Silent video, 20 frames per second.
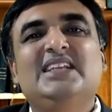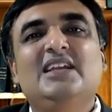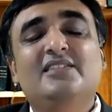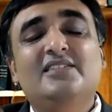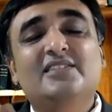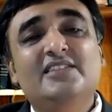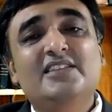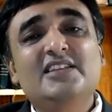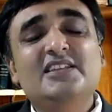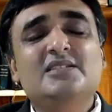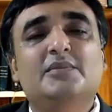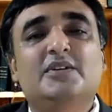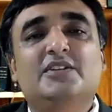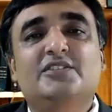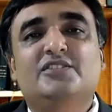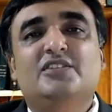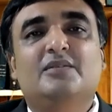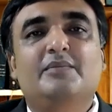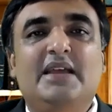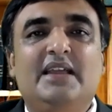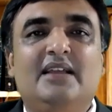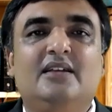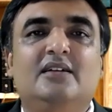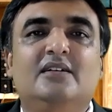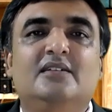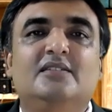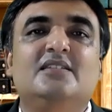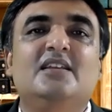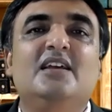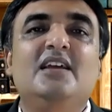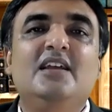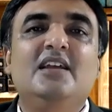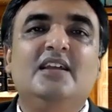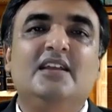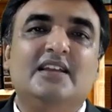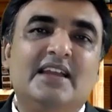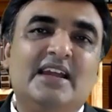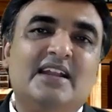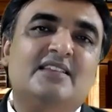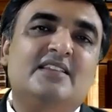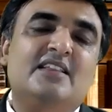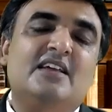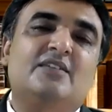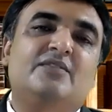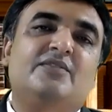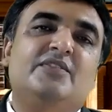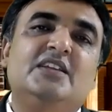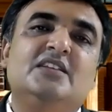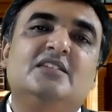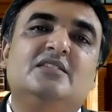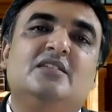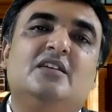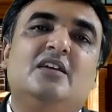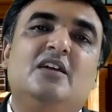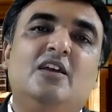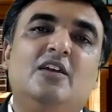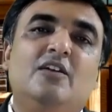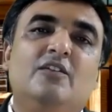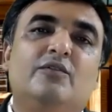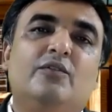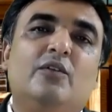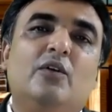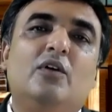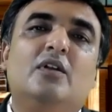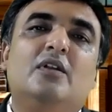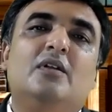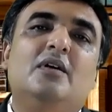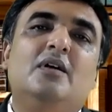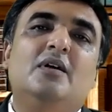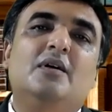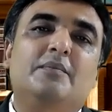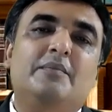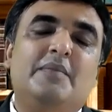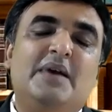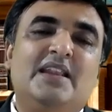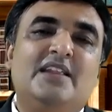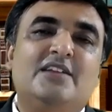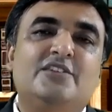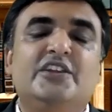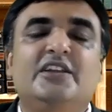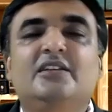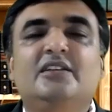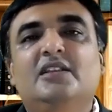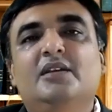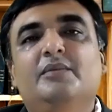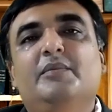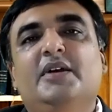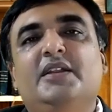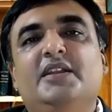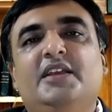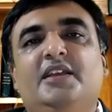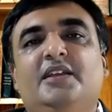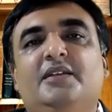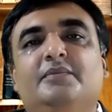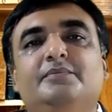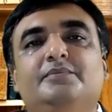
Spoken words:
These merchant bankers get their fees for managing the money,